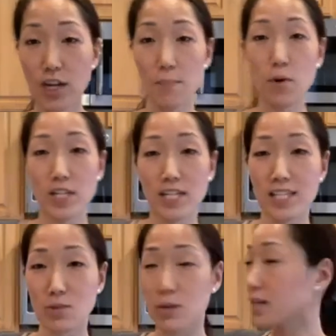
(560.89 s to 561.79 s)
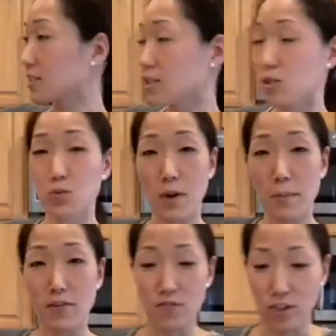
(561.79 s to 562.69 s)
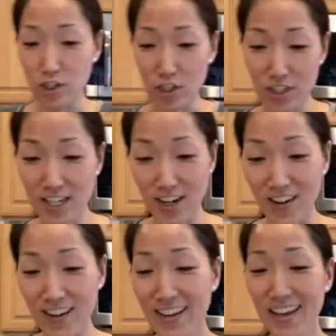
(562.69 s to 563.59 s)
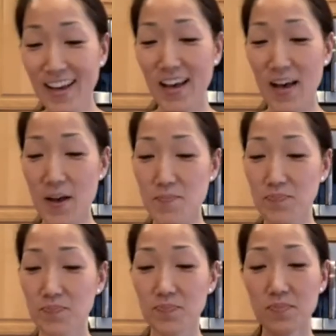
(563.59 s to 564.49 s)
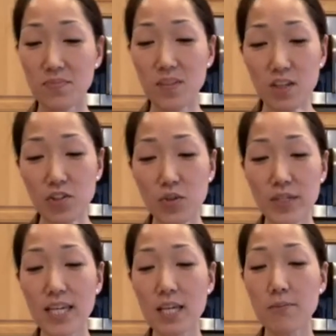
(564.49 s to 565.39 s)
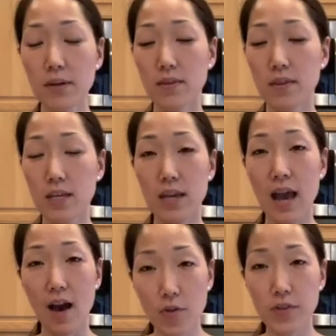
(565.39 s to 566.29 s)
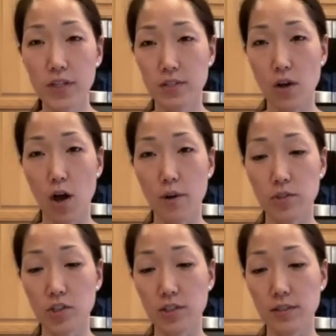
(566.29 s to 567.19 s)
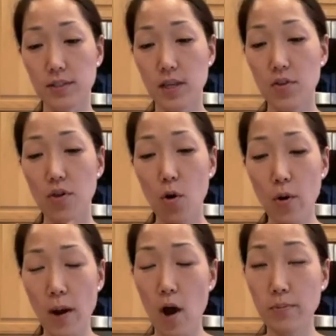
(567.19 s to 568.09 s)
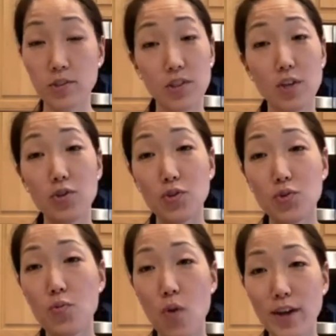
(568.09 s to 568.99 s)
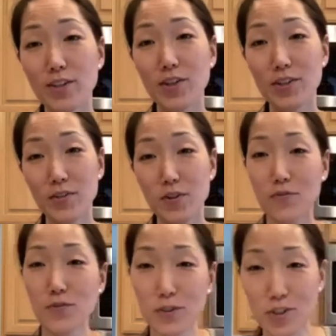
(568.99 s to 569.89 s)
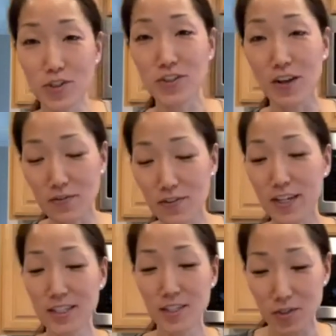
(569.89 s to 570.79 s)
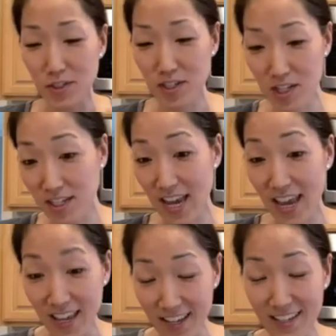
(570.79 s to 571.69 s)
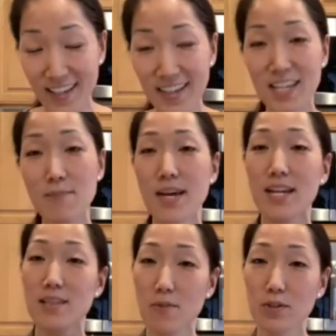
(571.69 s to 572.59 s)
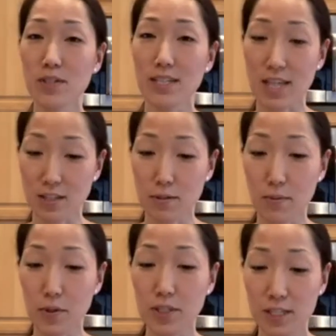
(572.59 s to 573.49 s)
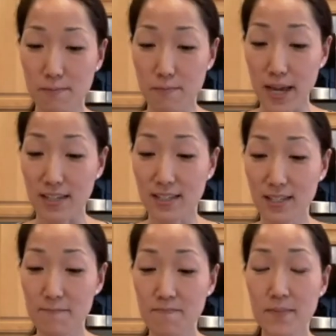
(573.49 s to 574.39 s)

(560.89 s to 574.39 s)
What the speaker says: And I'm pointing this way because this is where my fridge is here. So keep the healthiest options, the option that you want your future self to take. Keep that in the most accessible space.